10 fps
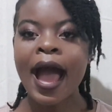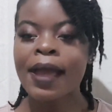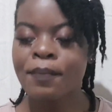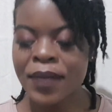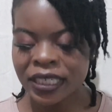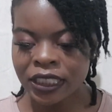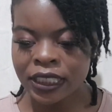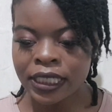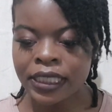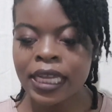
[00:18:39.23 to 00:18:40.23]
I
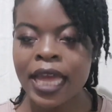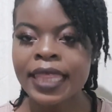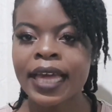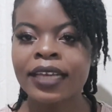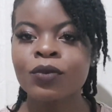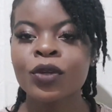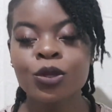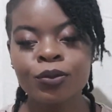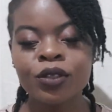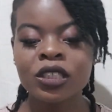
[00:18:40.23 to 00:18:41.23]
mentioned that when
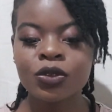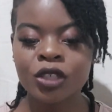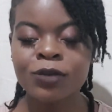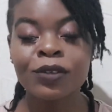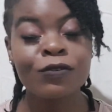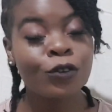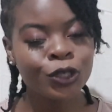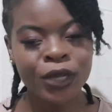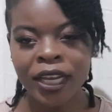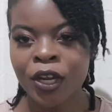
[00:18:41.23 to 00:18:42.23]
you're building a regimen for
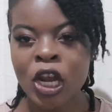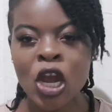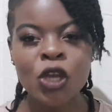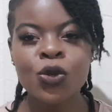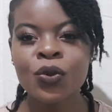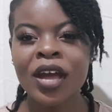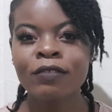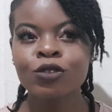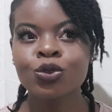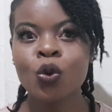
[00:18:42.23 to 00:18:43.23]
your hair, you don't
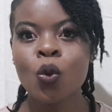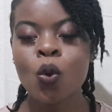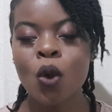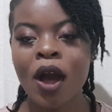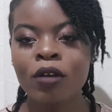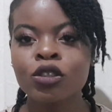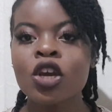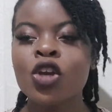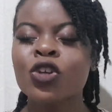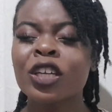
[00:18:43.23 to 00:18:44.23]
have to go all out.
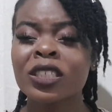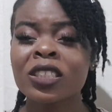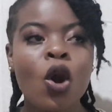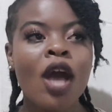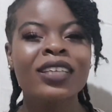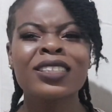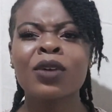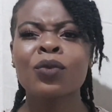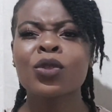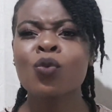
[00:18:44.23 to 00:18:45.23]
You can
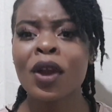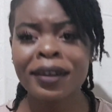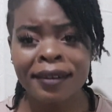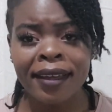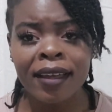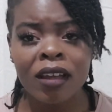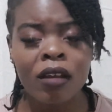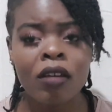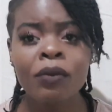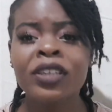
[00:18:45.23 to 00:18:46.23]
start with one
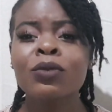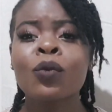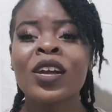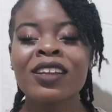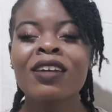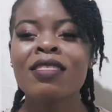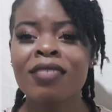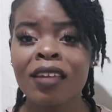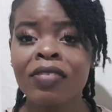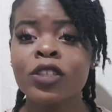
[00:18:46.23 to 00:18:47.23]

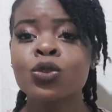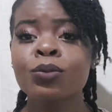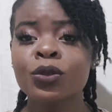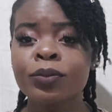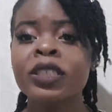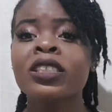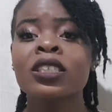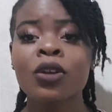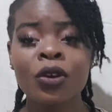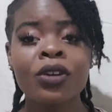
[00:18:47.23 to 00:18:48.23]
thing that you'll be
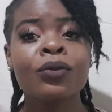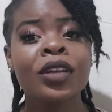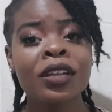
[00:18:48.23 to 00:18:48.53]
repeating on